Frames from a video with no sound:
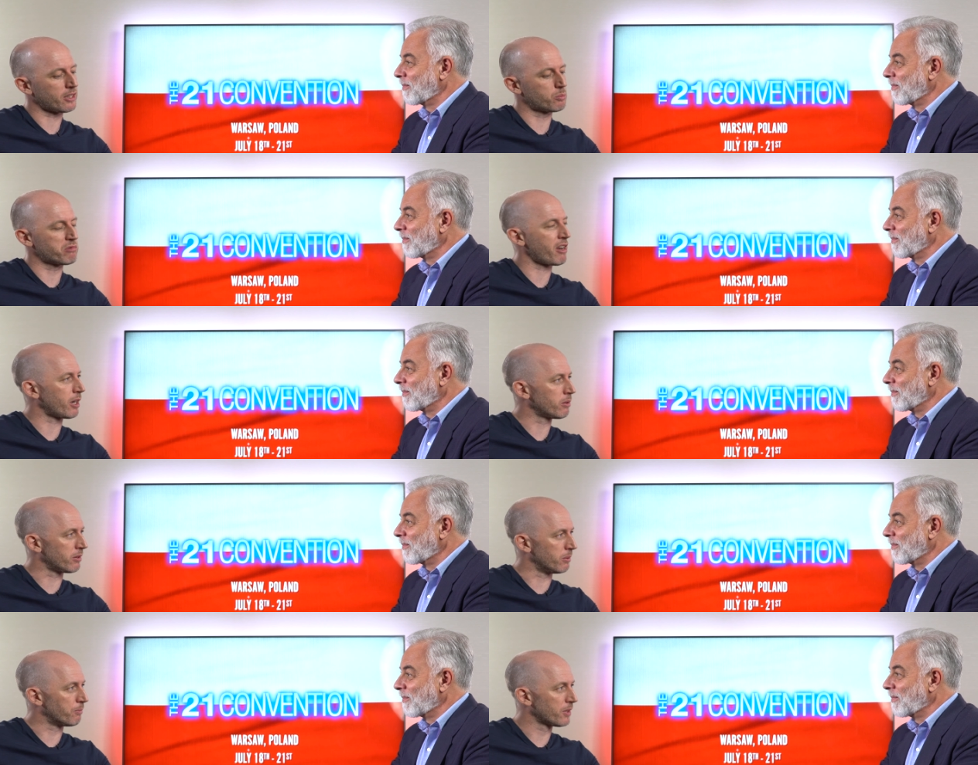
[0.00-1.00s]
Speaker 1: gets bred out
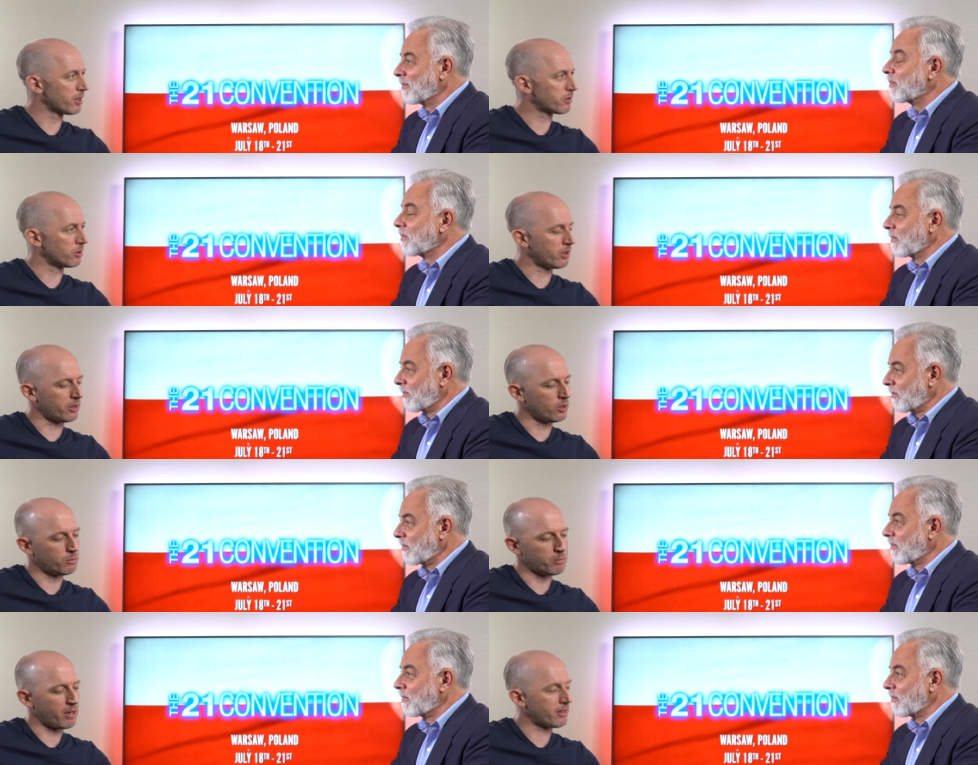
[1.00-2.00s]
of them so that
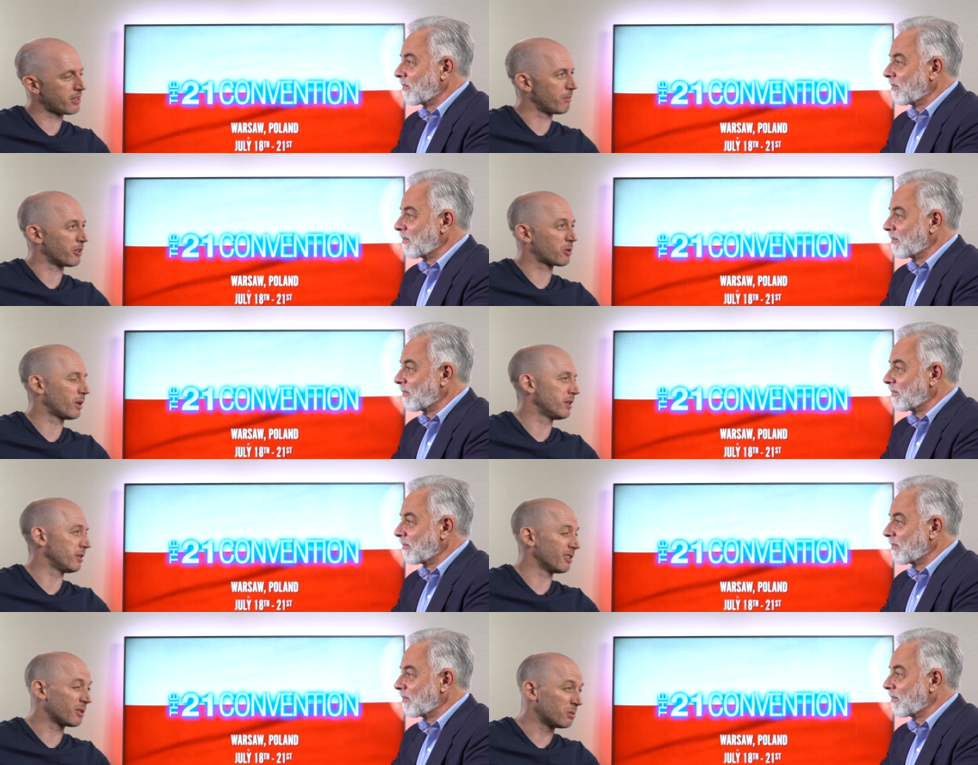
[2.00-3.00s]
normally by the time they're
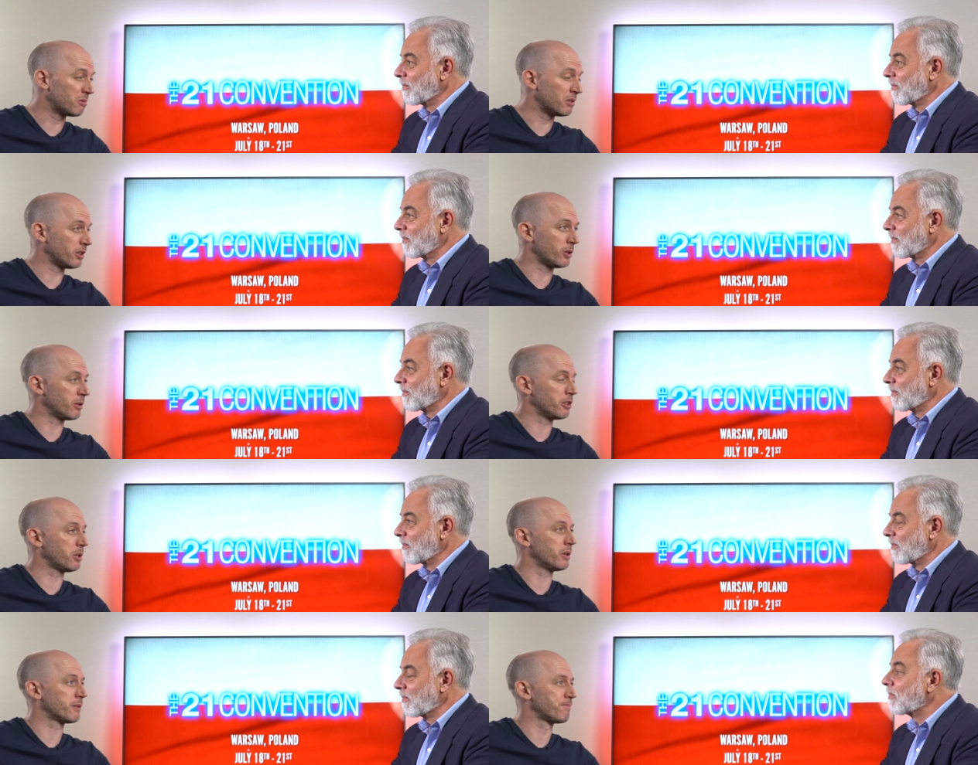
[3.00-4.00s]
20, they don't really know how to
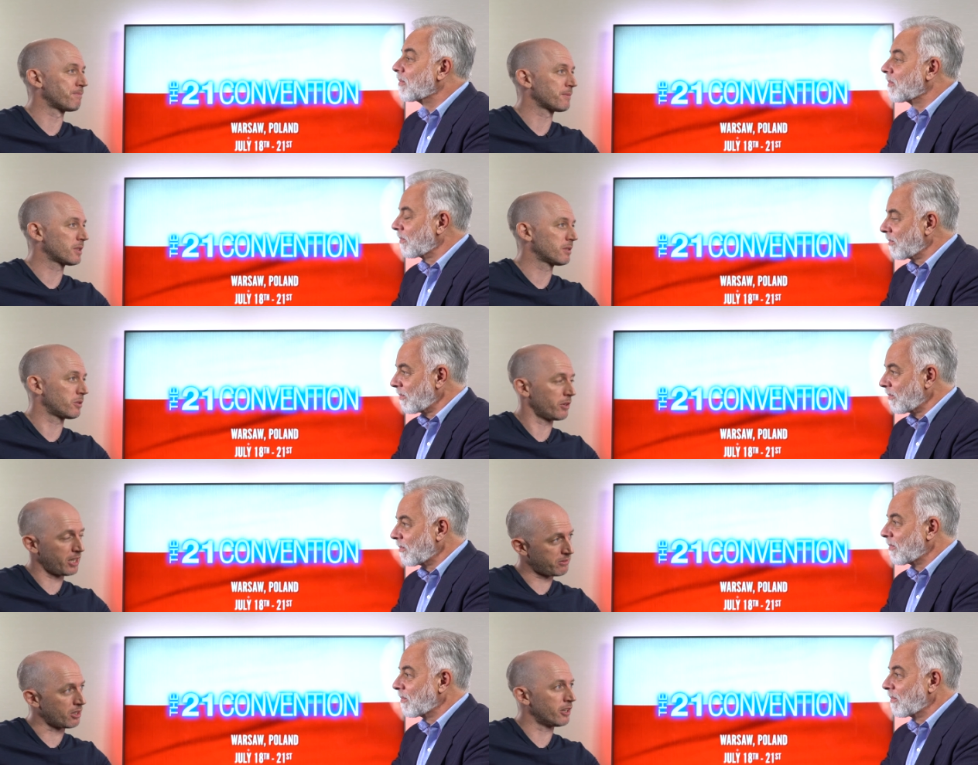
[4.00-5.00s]
do it. Mm-hmm. So they
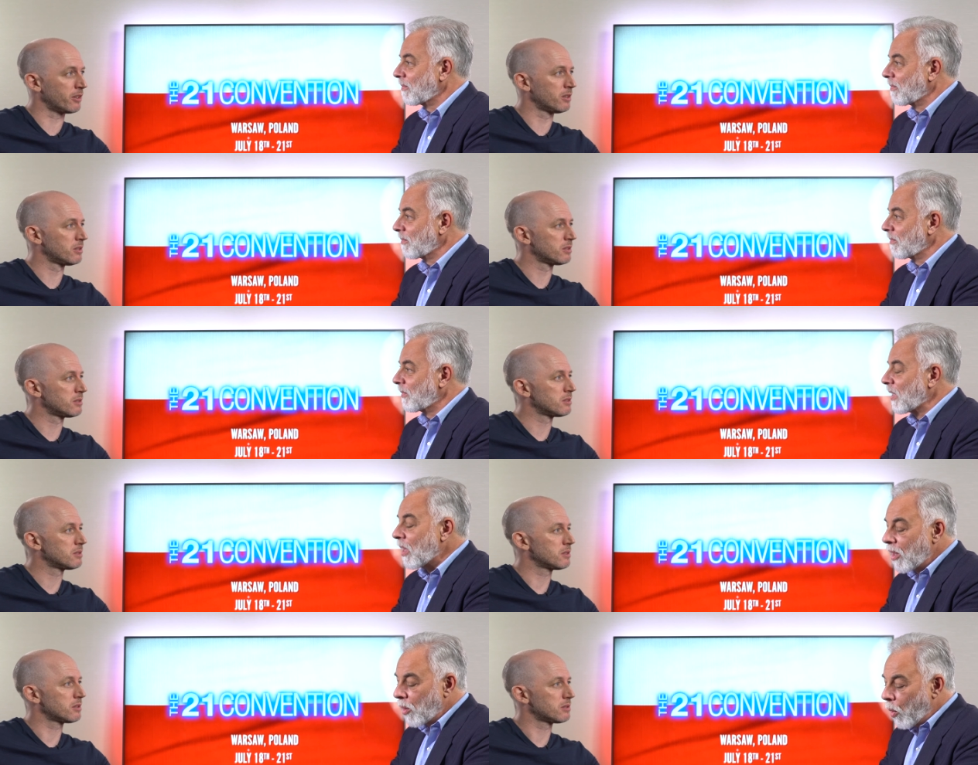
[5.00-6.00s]
have to learn.
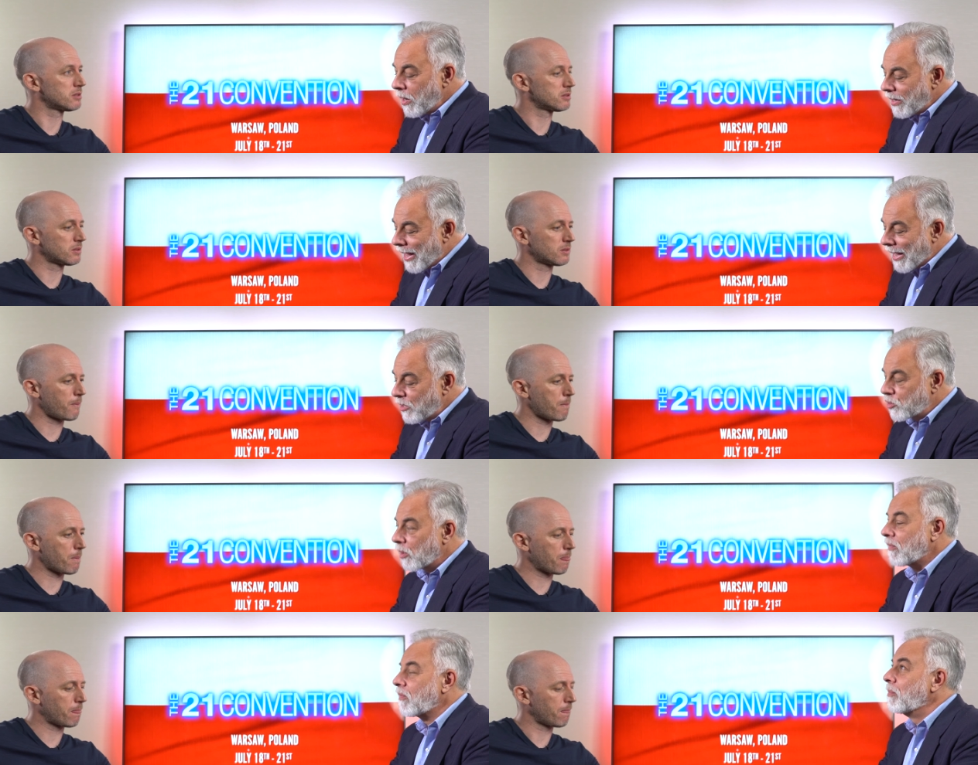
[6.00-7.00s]
Speaker 2: What age
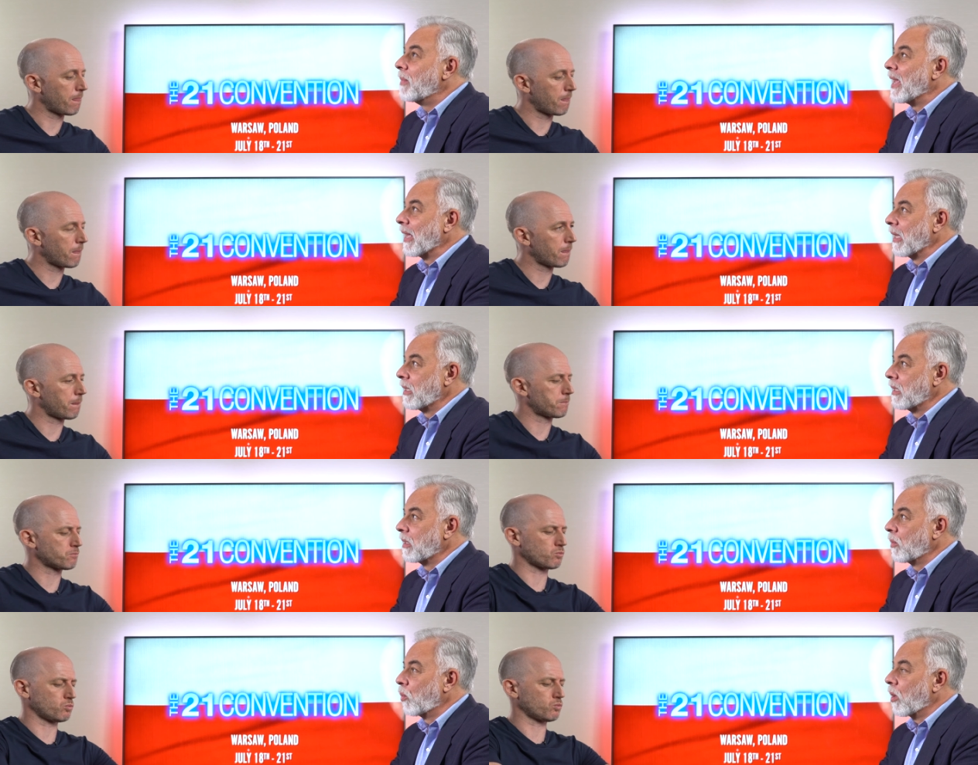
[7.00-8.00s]
of man
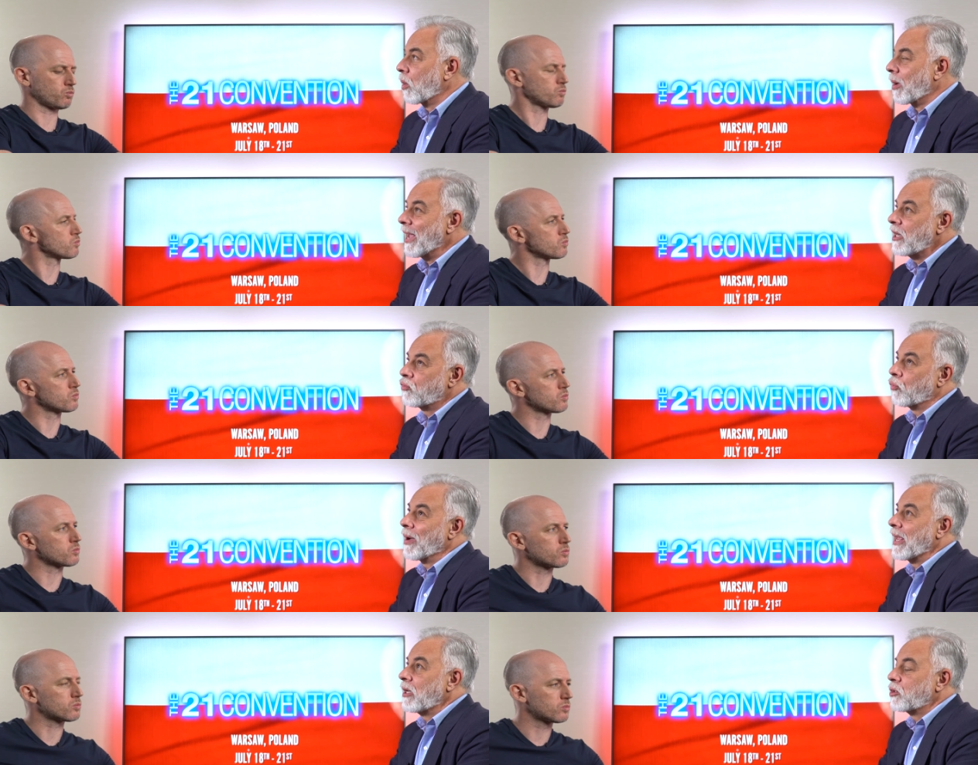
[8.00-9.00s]
or age
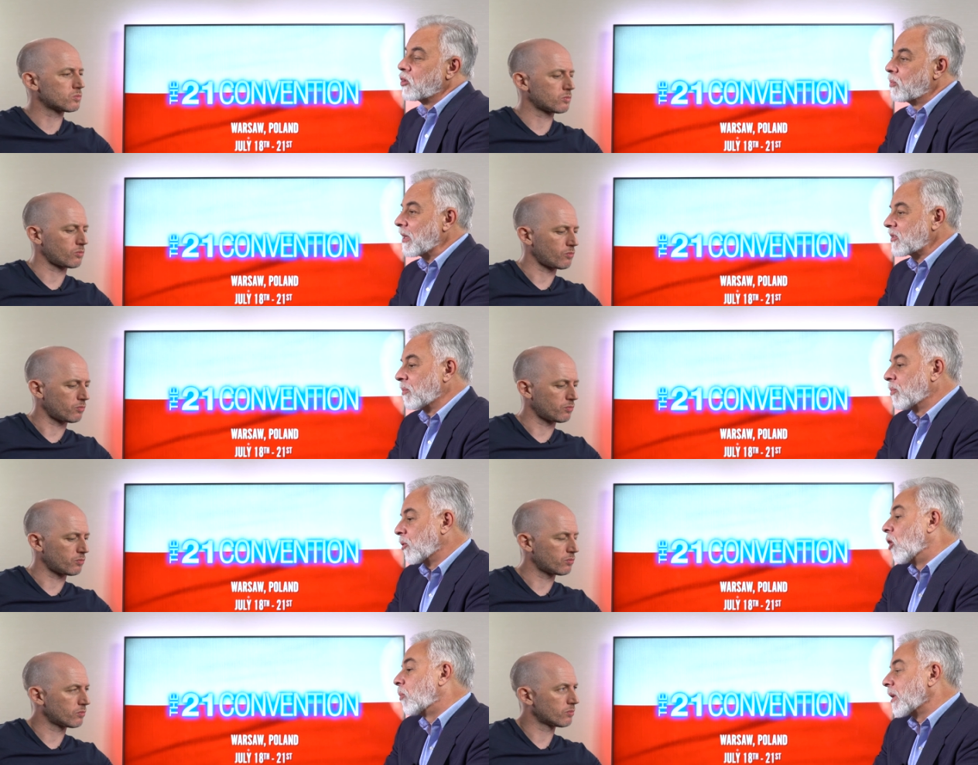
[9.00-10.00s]
range is best
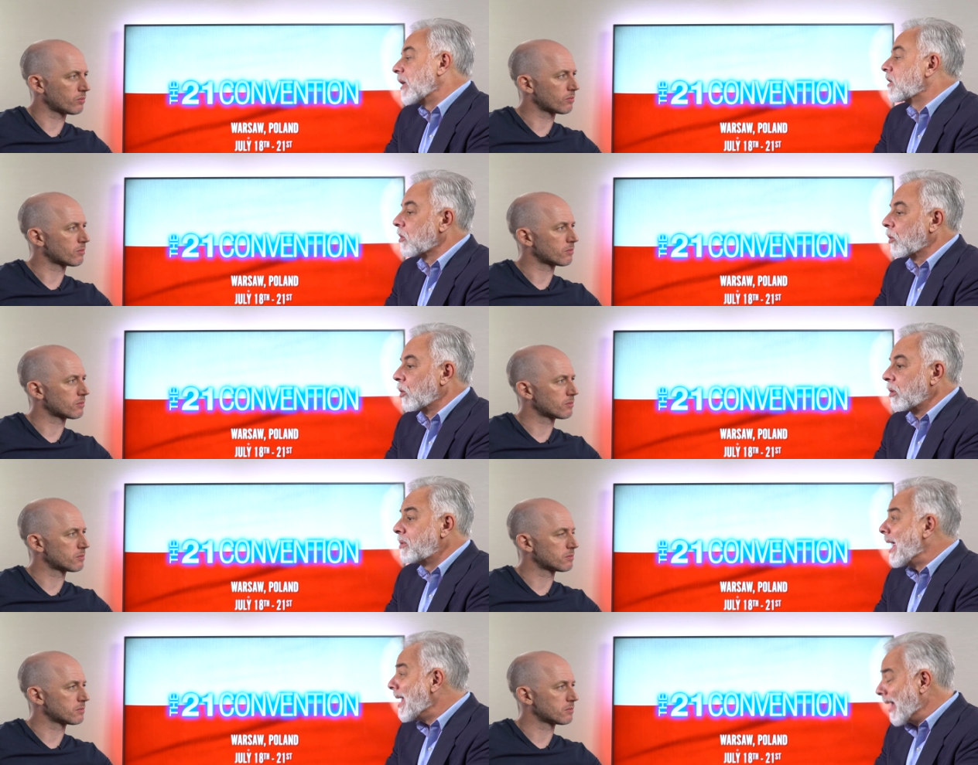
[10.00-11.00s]
appropriate to learn
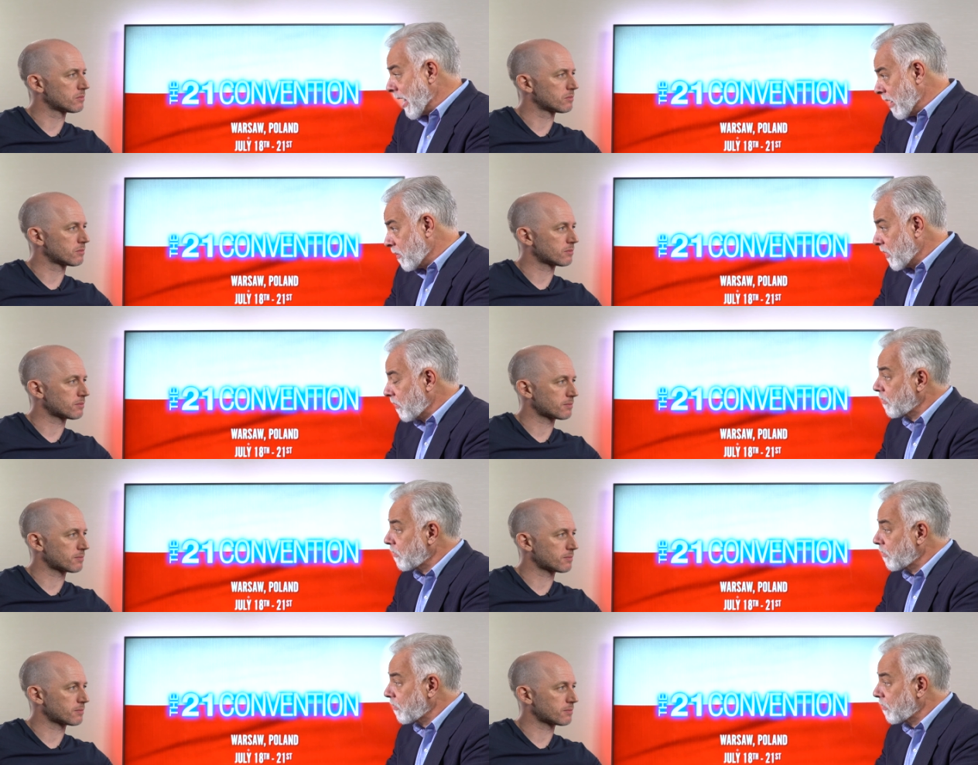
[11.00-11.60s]
day game?